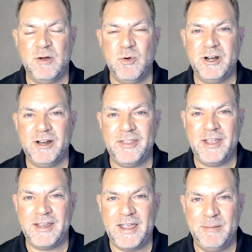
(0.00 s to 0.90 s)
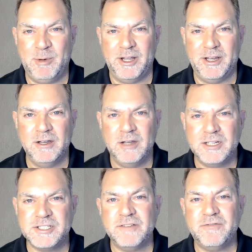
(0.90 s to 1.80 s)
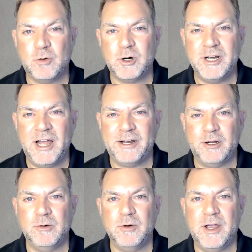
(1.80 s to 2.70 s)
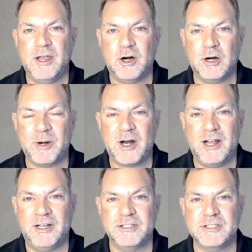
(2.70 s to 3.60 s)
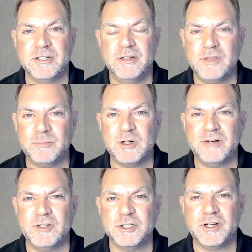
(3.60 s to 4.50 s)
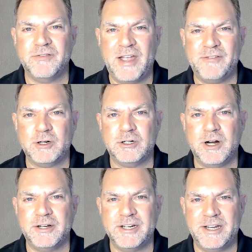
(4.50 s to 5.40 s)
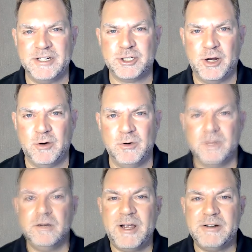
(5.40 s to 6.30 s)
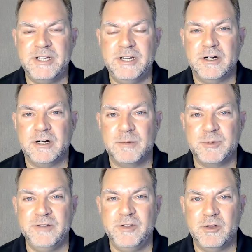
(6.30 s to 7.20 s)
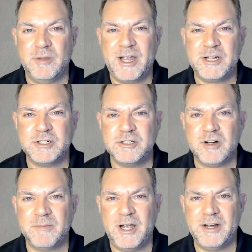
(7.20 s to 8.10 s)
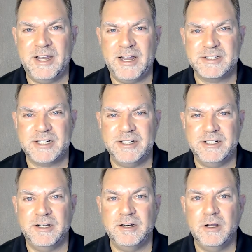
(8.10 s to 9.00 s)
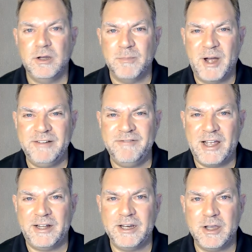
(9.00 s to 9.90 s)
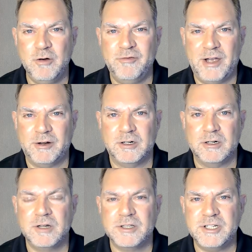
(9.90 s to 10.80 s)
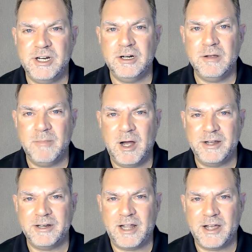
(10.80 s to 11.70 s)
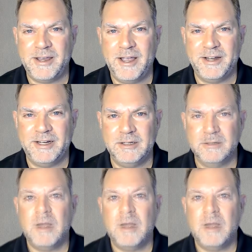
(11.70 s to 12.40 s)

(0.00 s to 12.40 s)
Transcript: And I wanted to thank Emily, Alyssa Fortunato, and HarperCollins for the privilege of having her on today's show. You're about to hear a preview of the Passion Struck podcast I did with Mindvalley co founder Kristina Mänd-Lakhiani